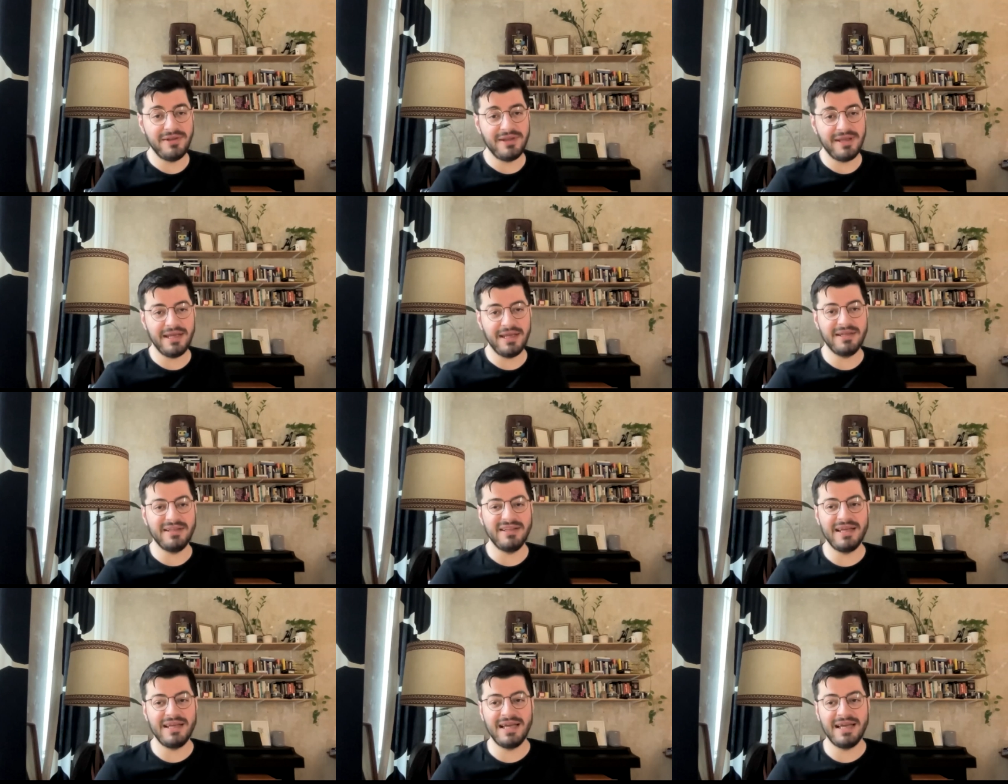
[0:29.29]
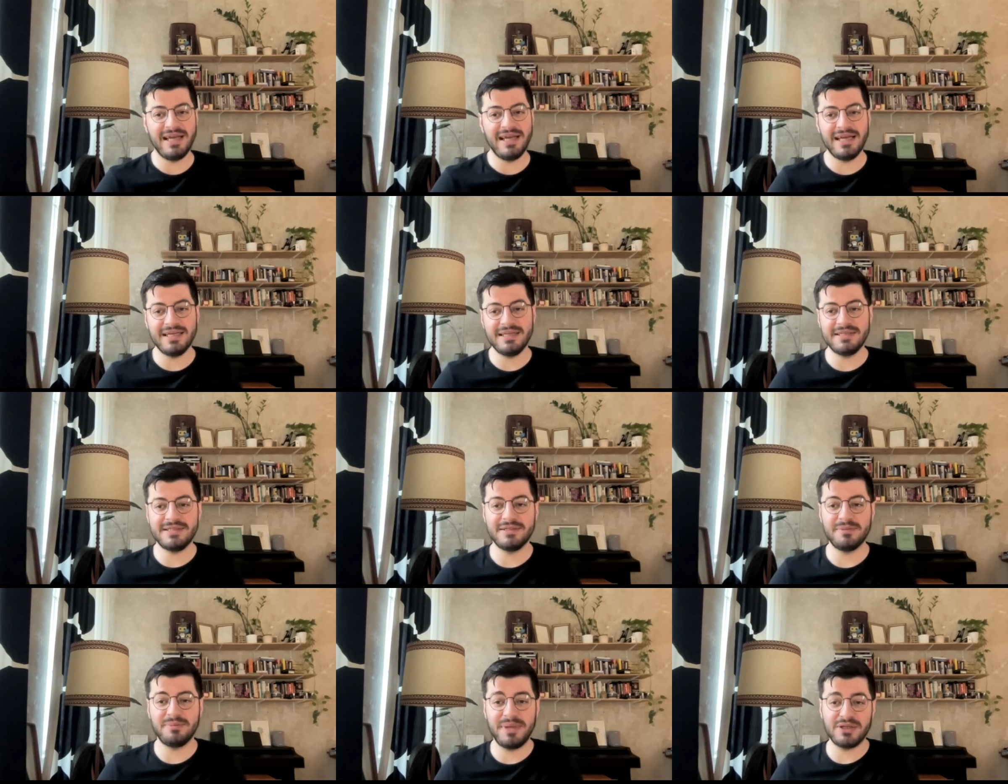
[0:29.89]
and has
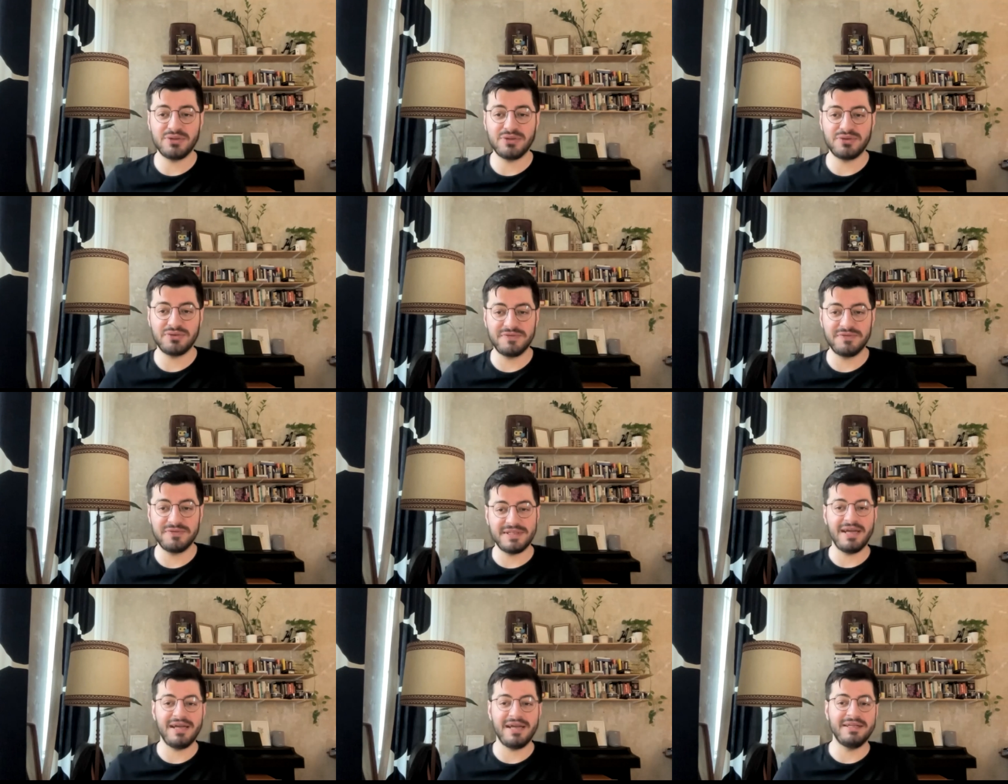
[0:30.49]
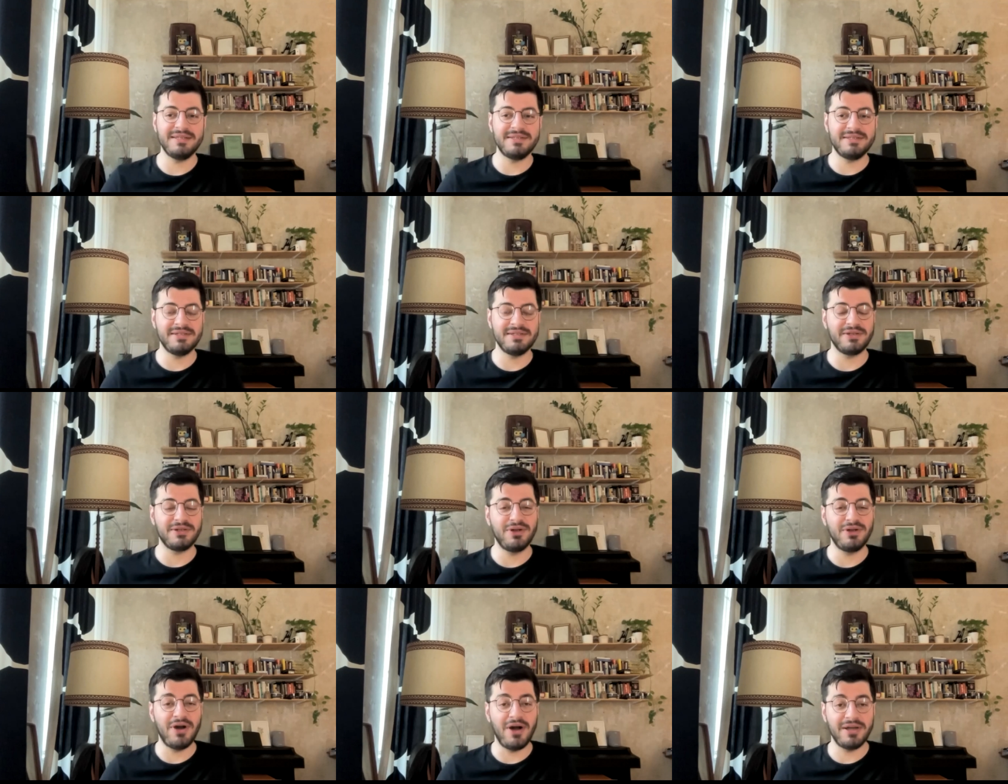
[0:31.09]
a Bachelor of Science
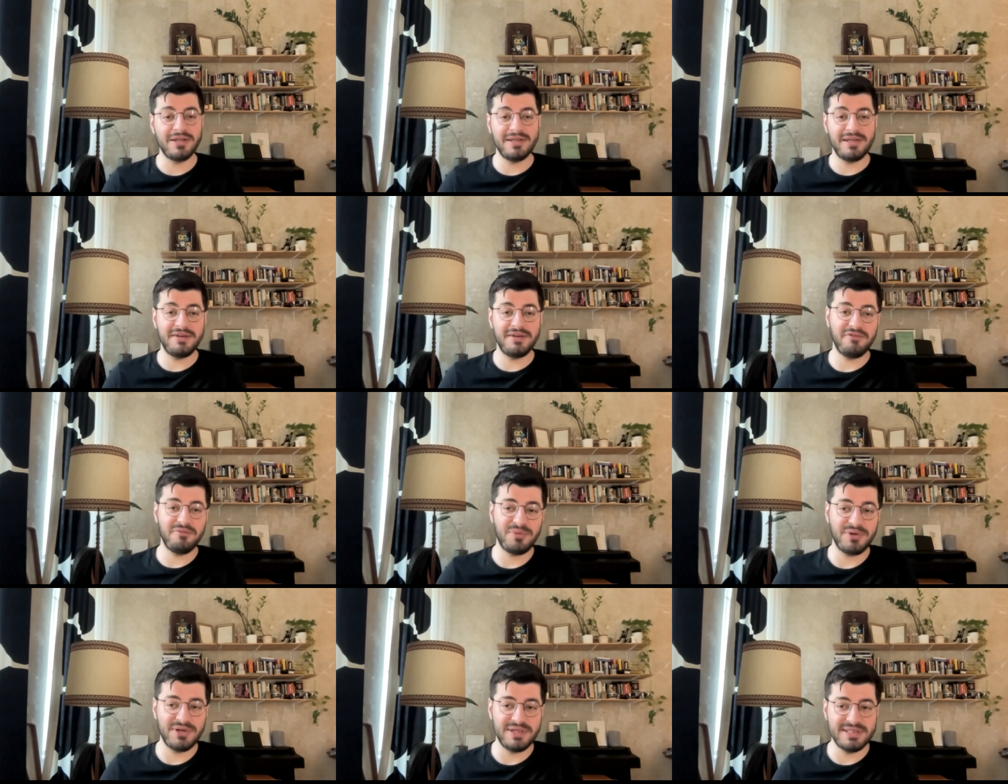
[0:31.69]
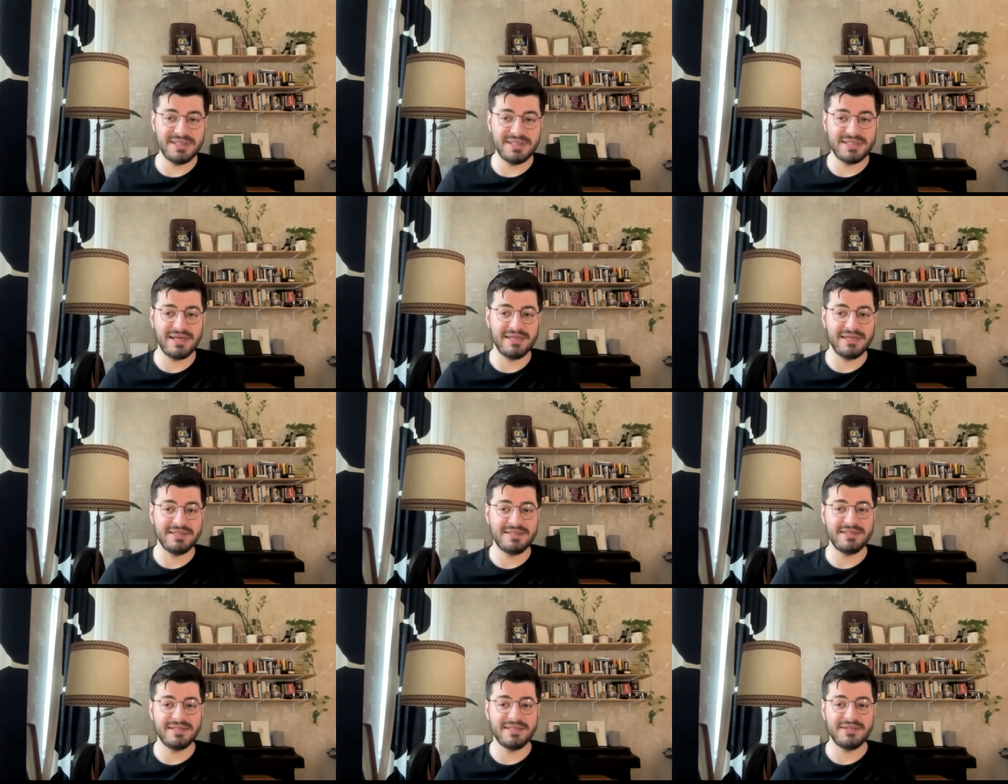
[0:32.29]
in Cognitive and Brain
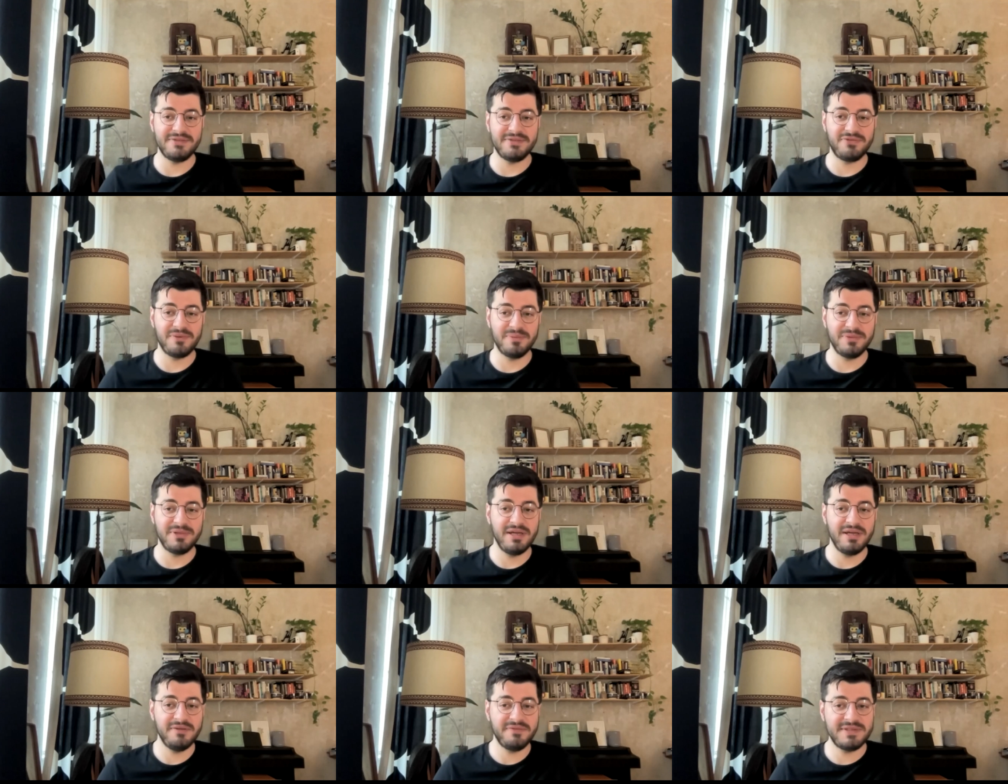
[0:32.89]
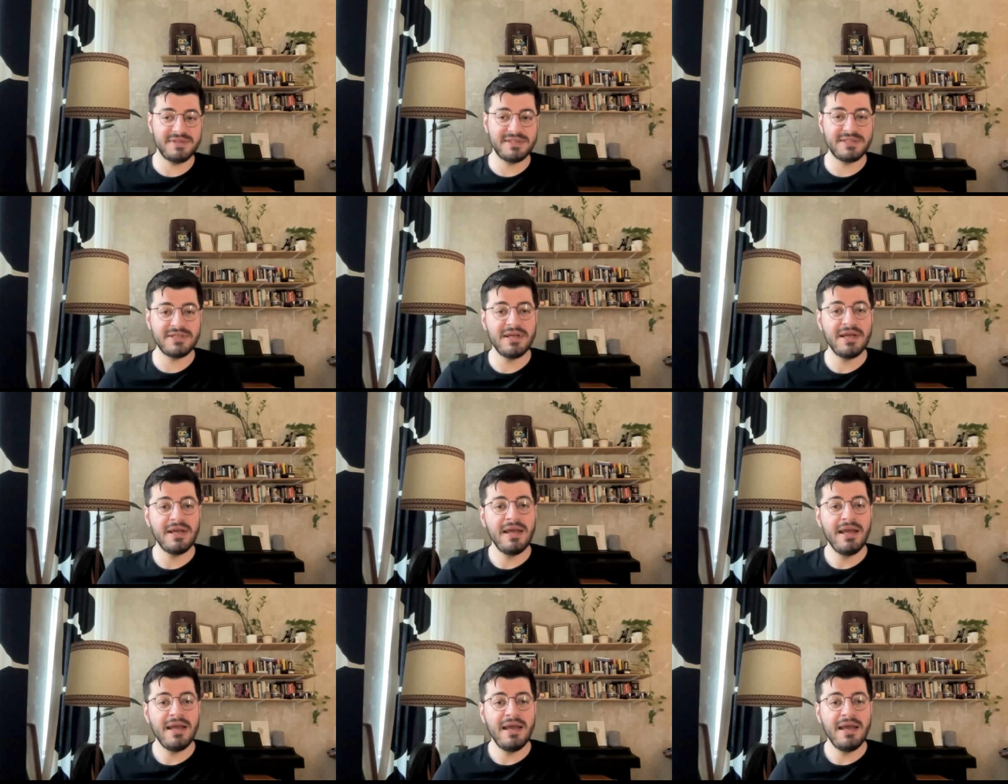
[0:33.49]
Sciences from Tufts,